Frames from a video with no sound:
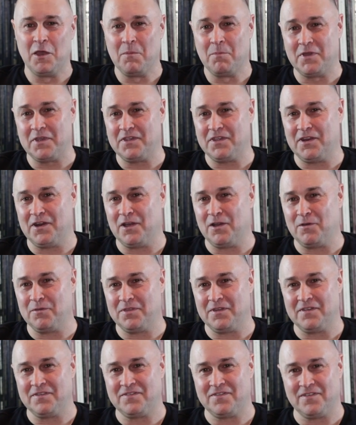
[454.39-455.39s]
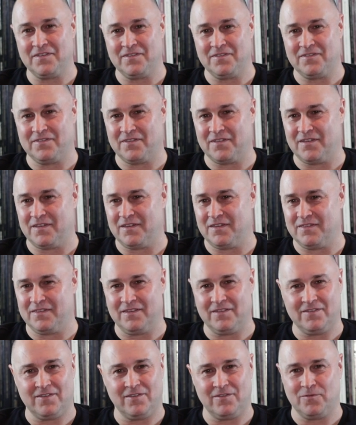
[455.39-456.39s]
But you know, this is
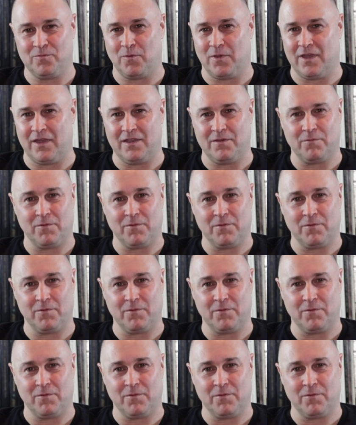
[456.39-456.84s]
why